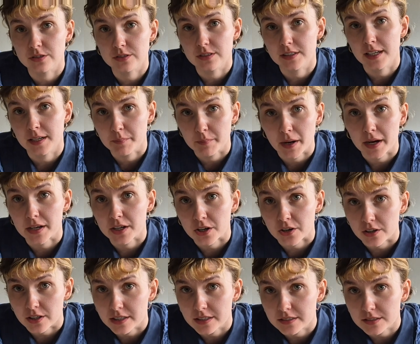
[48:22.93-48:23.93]
in my
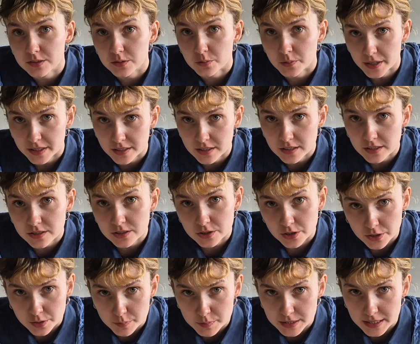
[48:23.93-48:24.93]
current weather
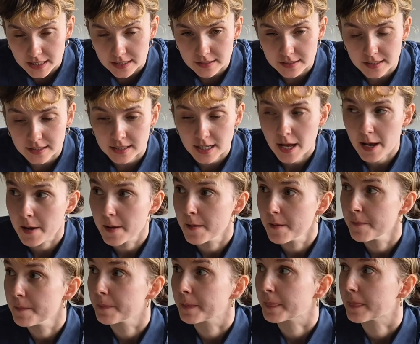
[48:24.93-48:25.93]
circumstances.
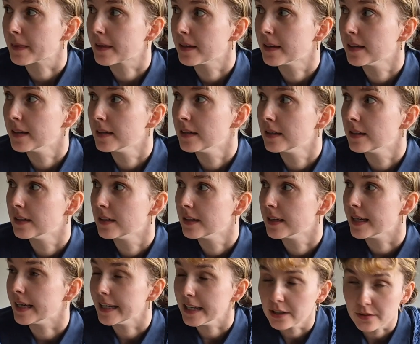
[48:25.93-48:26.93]

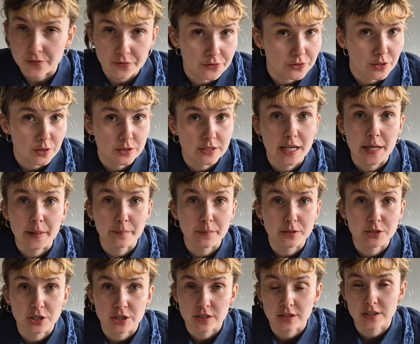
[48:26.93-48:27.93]
If the
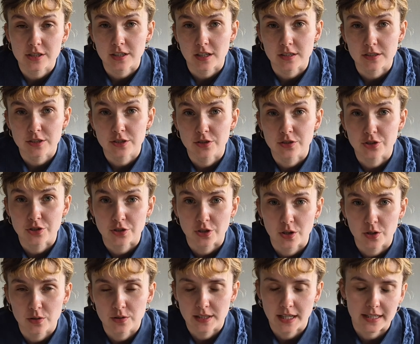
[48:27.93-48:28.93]
temperature starts to
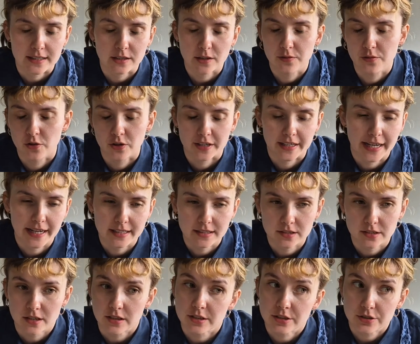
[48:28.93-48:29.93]
show, like the forecast
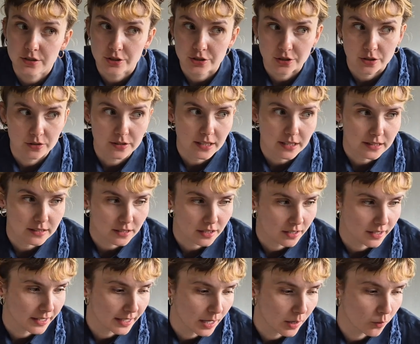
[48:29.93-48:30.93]
starts to show that it's
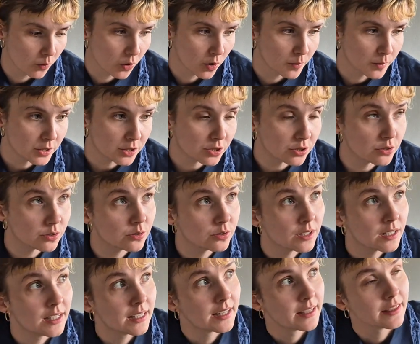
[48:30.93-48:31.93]
gonna get warmer
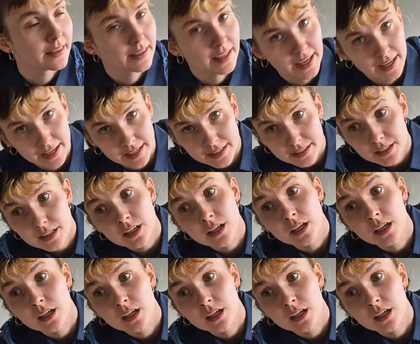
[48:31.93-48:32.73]
soon, then